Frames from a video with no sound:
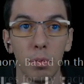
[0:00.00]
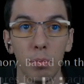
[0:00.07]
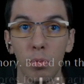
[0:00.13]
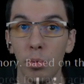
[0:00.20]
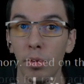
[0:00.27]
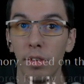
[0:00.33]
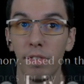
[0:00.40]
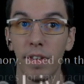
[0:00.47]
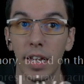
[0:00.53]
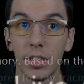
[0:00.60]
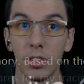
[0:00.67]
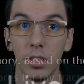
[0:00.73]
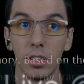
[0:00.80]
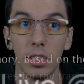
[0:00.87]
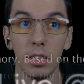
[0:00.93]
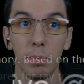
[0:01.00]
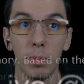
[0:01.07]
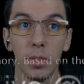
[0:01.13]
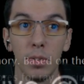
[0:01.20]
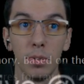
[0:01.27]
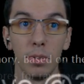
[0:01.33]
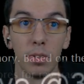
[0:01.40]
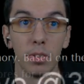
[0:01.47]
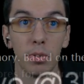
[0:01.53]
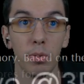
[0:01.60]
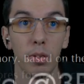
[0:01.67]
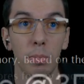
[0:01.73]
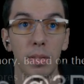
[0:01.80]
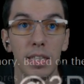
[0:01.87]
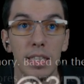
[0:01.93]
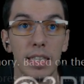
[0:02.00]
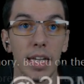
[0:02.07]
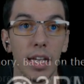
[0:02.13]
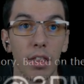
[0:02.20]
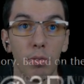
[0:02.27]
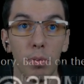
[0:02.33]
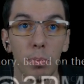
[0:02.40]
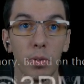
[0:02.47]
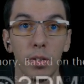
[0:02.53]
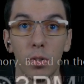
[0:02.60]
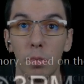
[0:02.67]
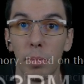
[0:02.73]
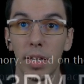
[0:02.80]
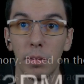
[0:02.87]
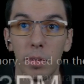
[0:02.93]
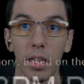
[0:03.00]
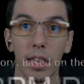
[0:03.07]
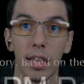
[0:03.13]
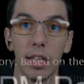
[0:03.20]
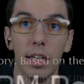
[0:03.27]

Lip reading: through the faster CPUs, through the PCI 3.0 bandwidth.